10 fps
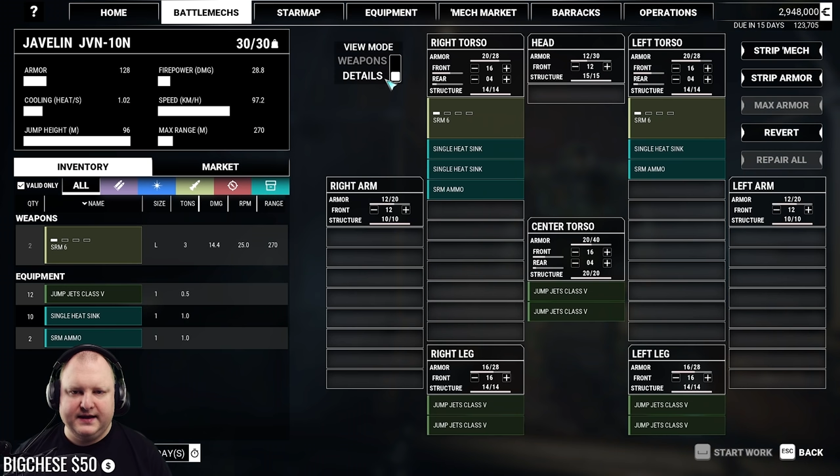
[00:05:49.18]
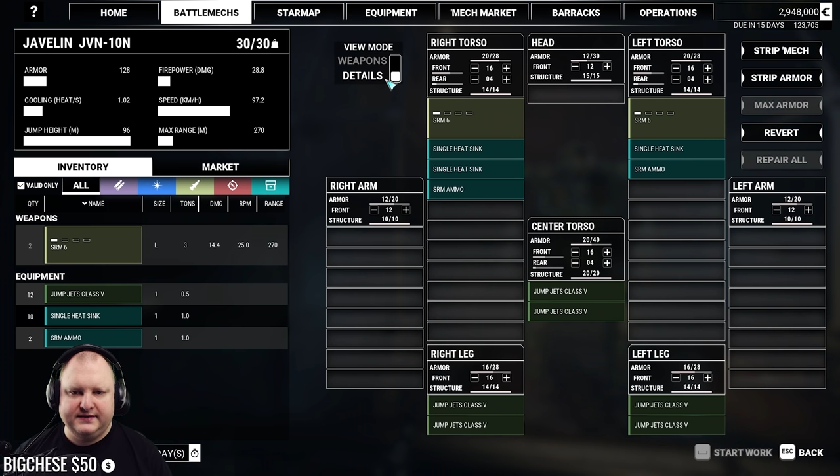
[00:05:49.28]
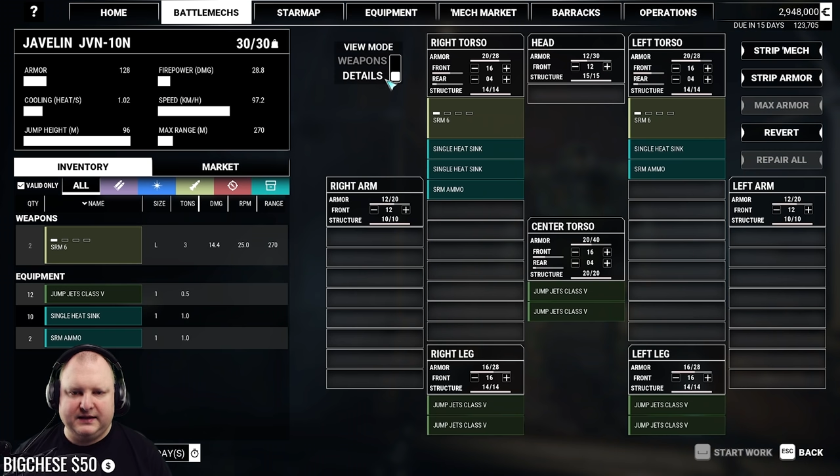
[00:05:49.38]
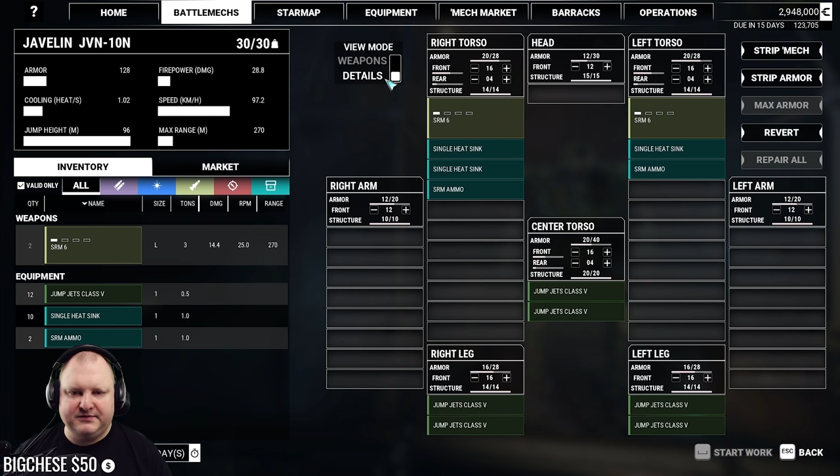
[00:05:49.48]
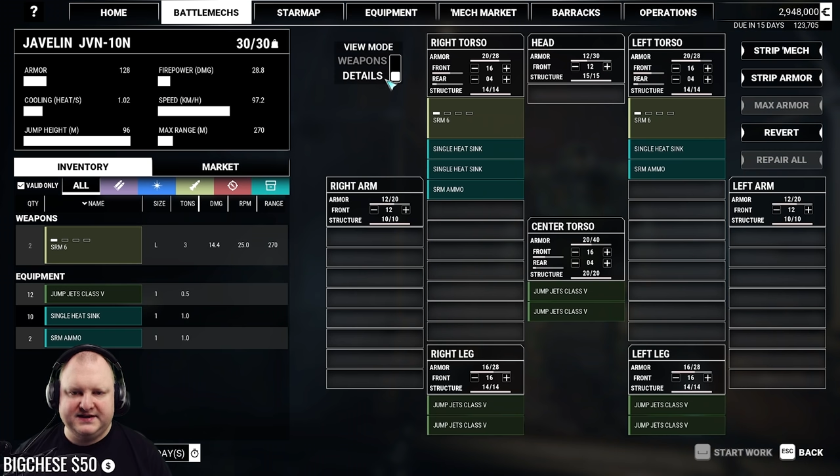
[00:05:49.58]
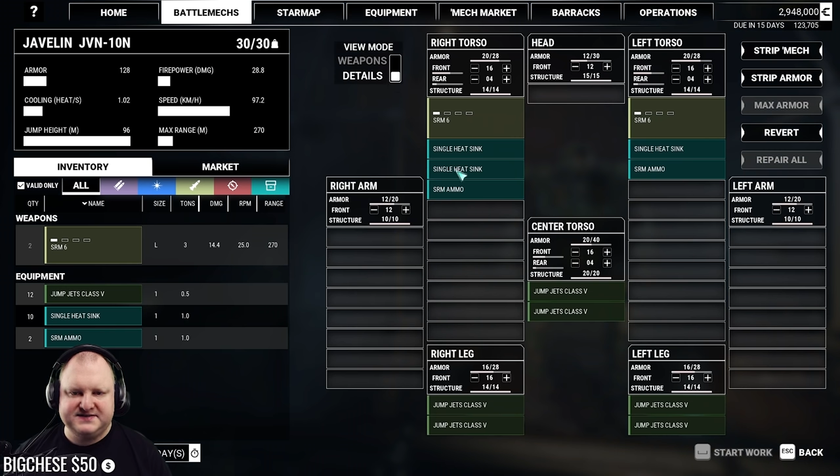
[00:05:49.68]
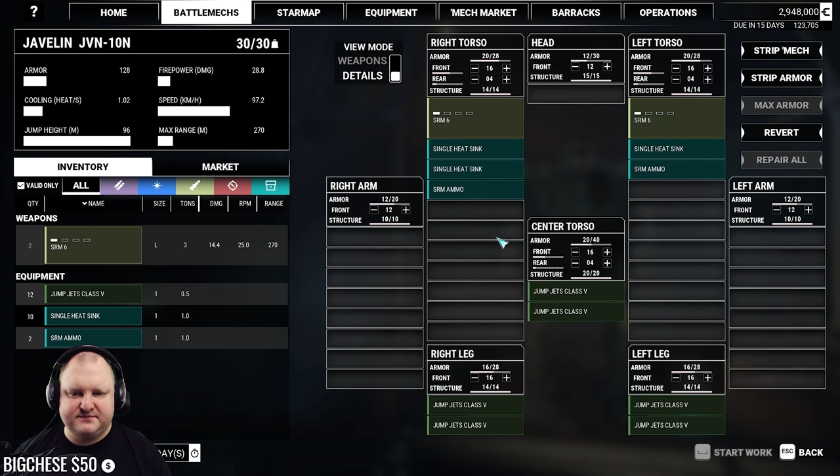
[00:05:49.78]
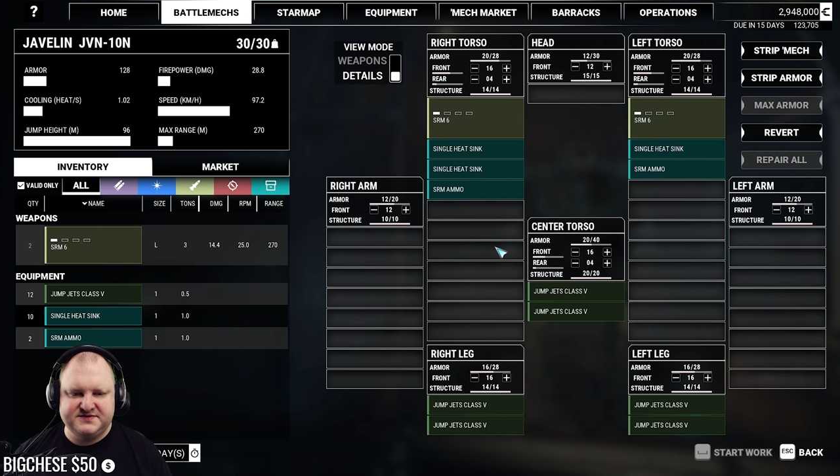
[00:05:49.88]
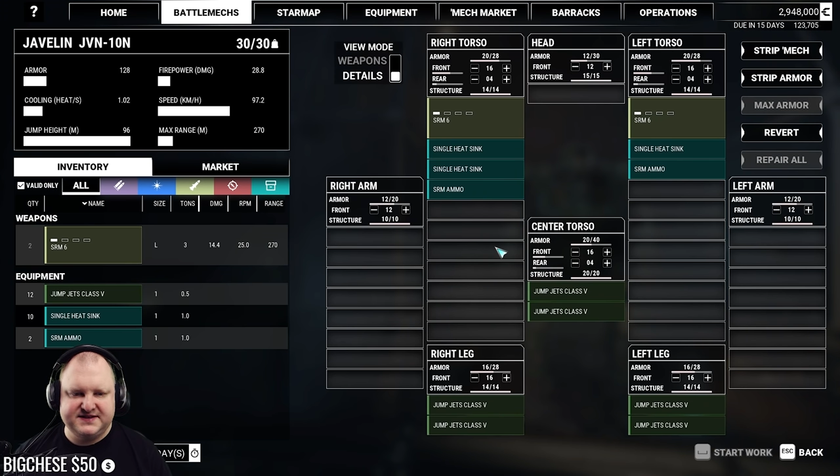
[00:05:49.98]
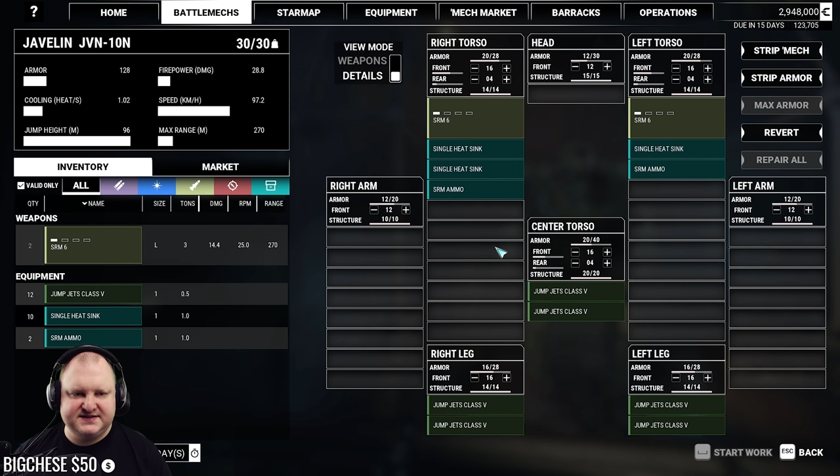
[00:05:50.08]
Double S R
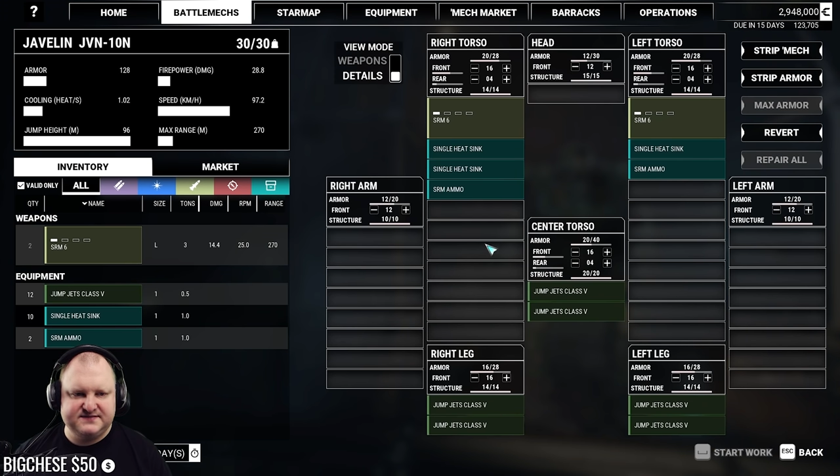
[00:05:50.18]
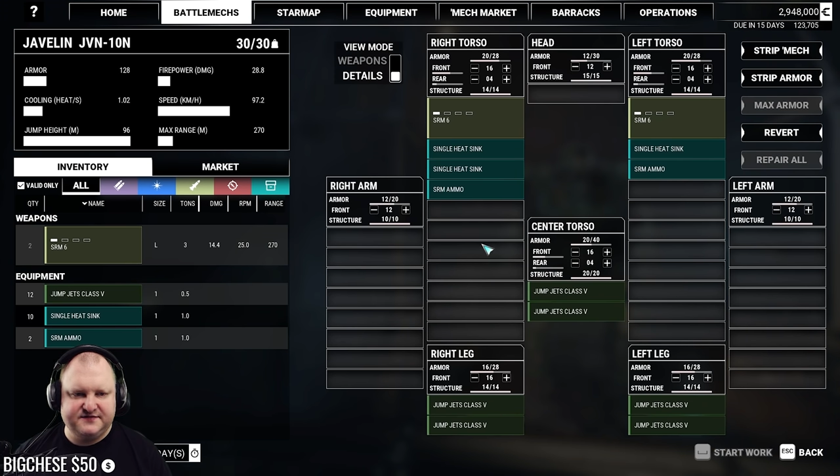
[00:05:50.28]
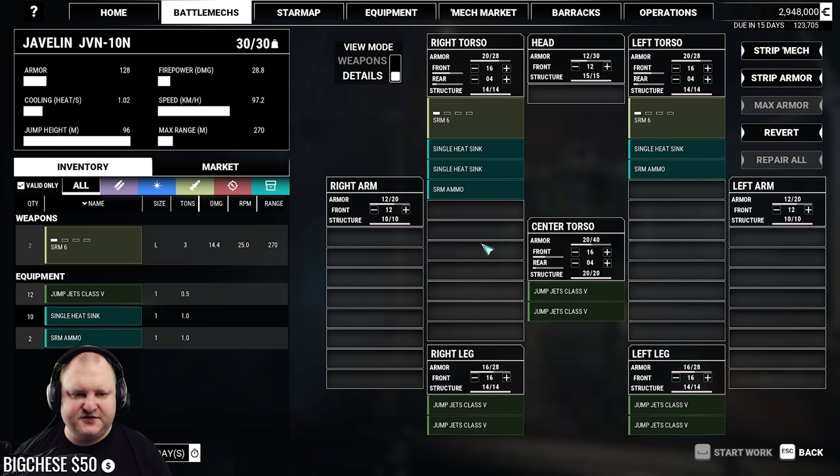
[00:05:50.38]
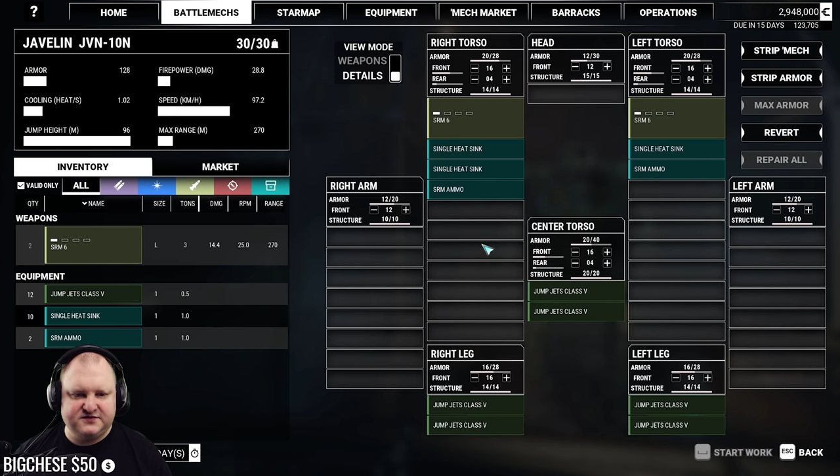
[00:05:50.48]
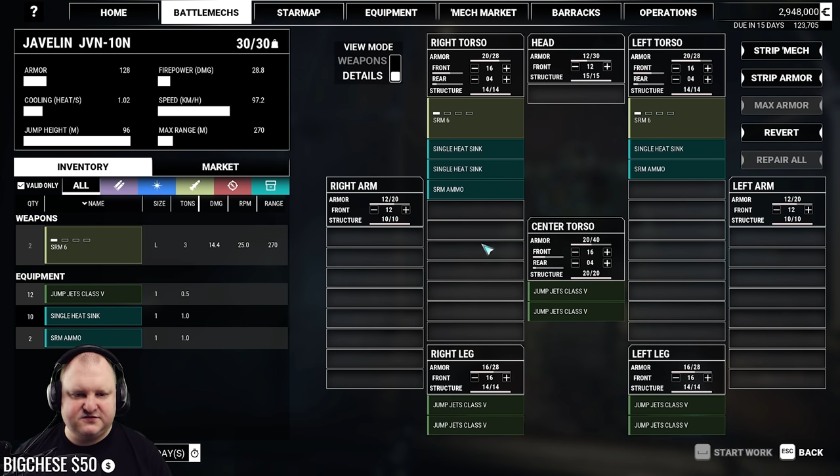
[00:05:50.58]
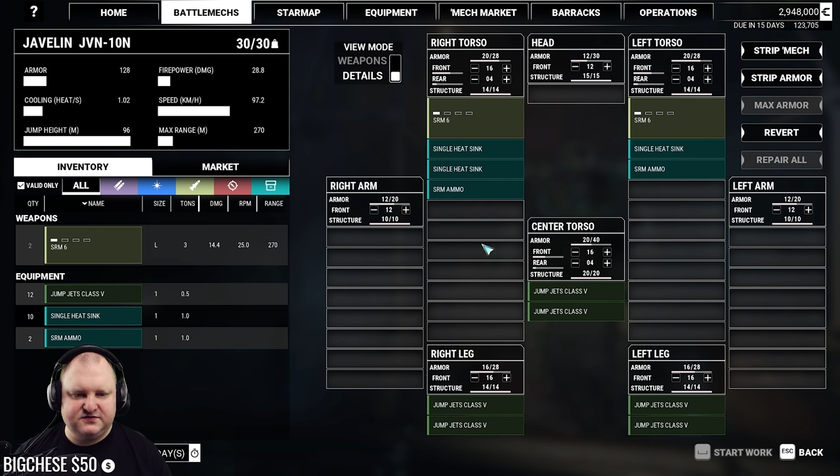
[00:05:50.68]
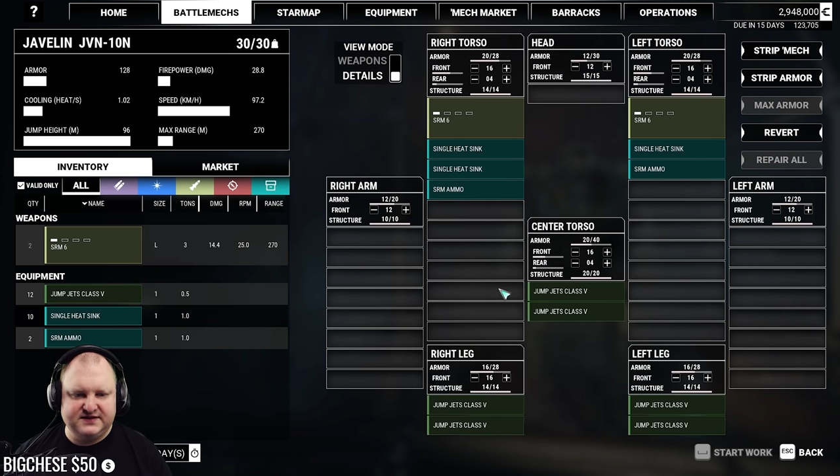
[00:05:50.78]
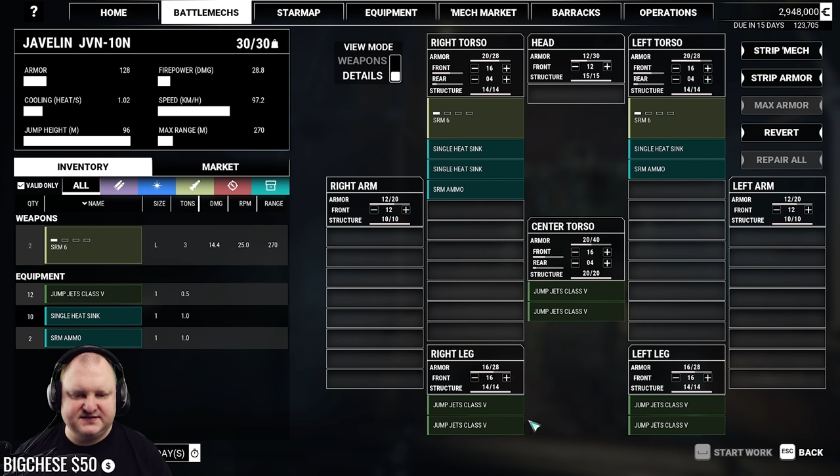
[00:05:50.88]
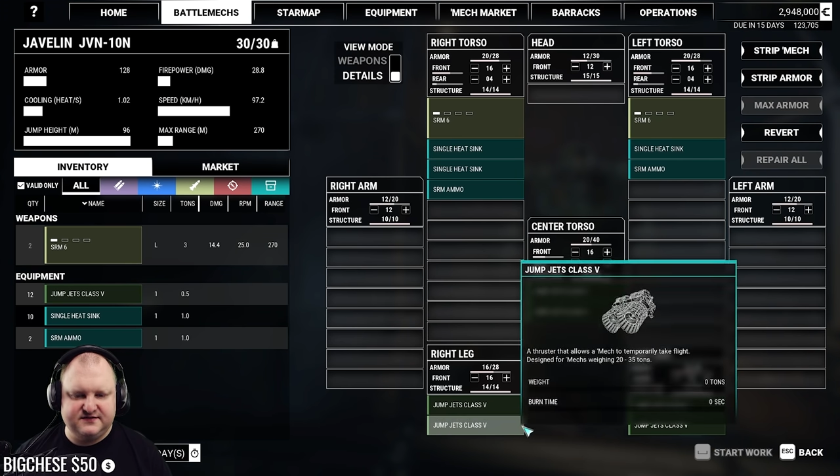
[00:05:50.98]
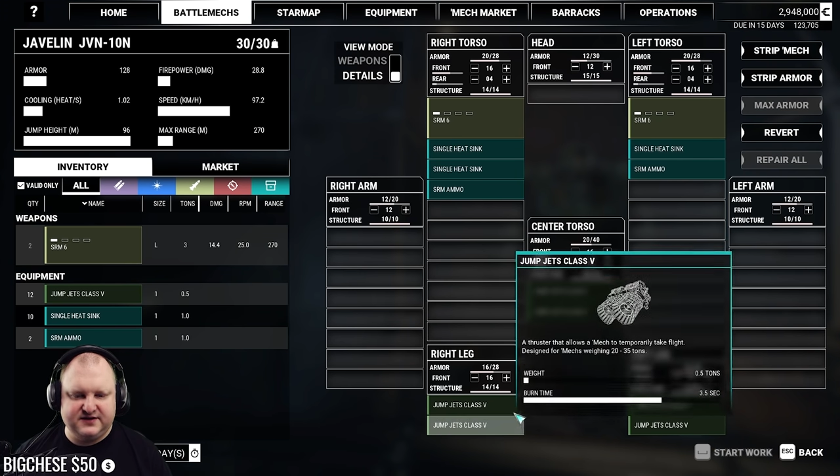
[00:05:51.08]
M six. We've got two
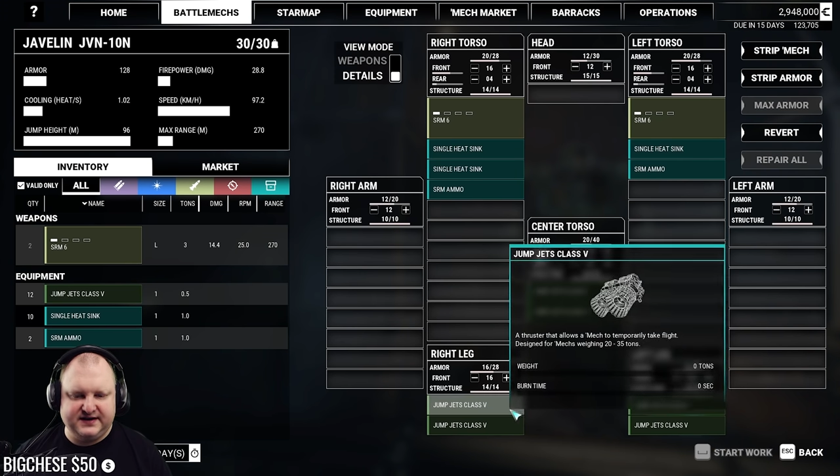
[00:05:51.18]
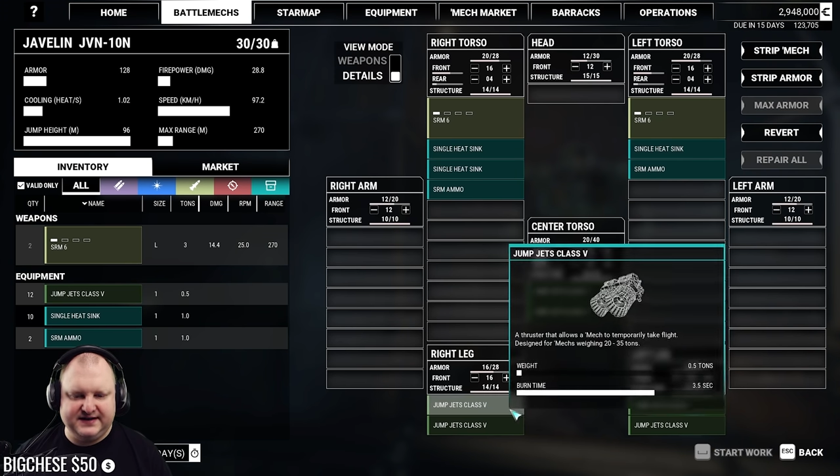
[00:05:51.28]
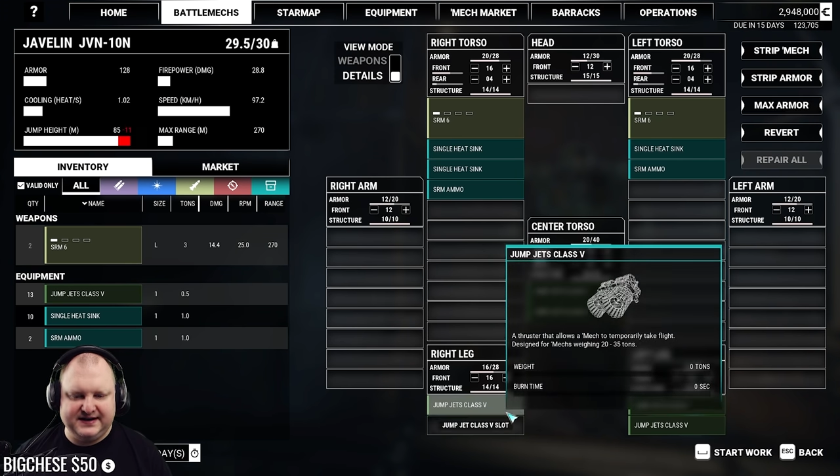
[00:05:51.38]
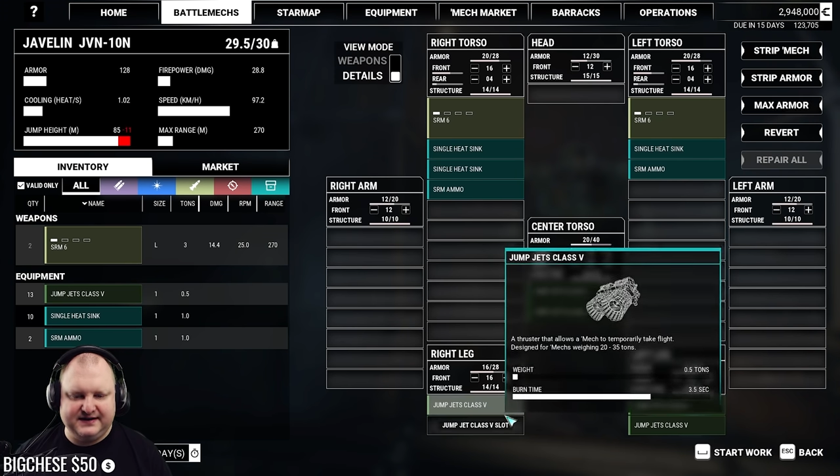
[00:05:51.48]
tons. Okay, yeah, yeah.